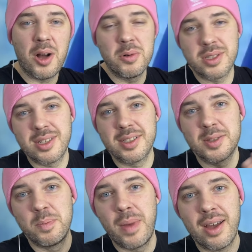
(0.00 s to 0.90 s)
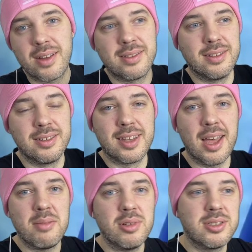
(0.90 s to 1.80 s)
skills impact the
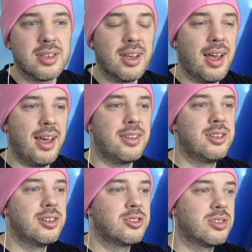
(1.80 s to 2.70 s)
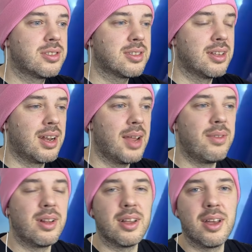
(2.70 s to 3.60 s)
damage, and they're just
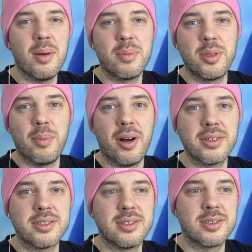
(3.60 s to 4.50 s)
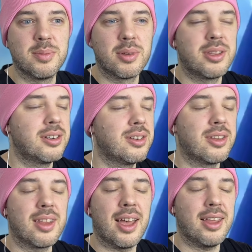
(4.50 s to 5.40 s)
leveling up the monsters, but they're not
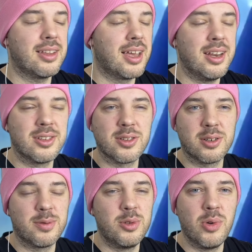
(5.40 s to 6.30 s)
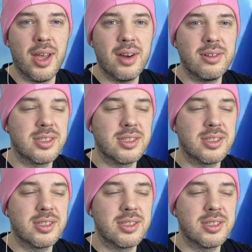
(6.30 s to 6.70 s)
adding any sort of new areas.